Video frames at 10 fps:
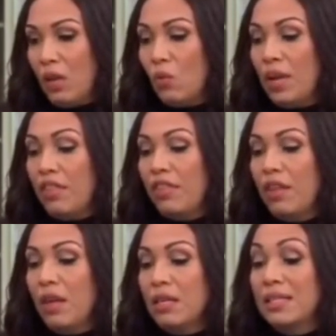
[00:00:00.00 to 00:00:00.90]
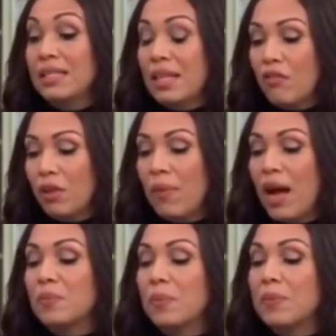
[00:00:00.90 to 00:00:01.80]
with several
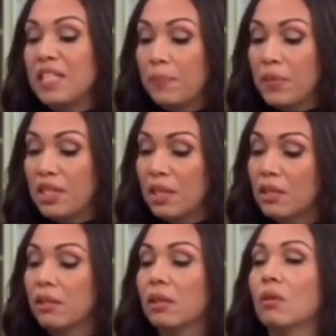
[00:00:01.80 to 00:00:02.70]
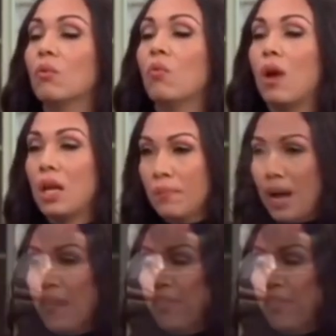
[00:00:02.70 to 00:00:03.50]
bots, but particularly one bot